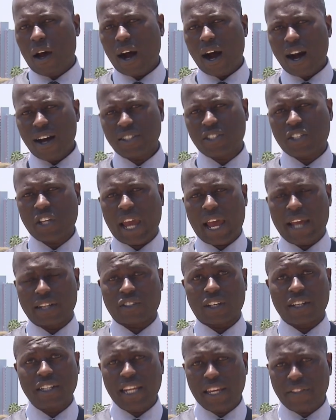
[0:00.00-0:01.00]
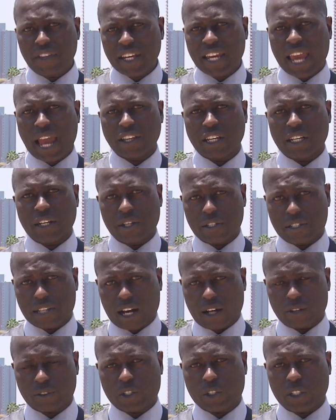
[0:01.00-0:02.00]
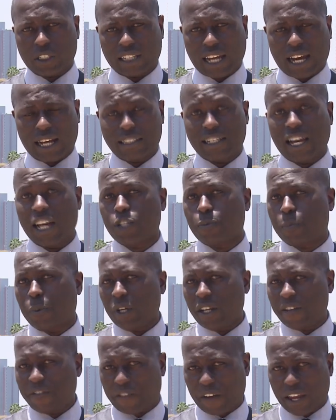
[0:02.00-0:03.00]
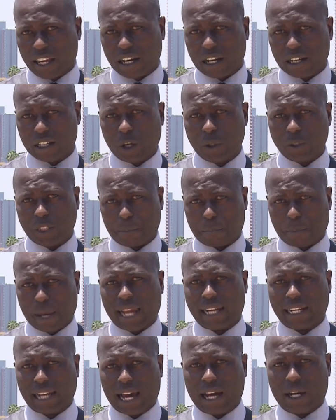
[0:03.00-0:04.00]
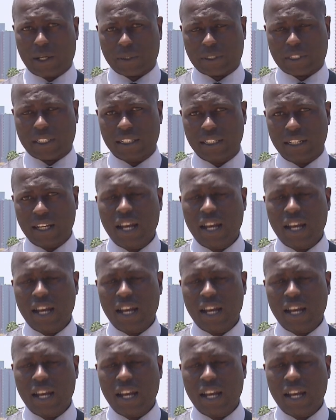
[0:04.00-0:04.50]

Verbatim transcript: As yet, neither Kenya nor South Sudan has put a figure on the bailout.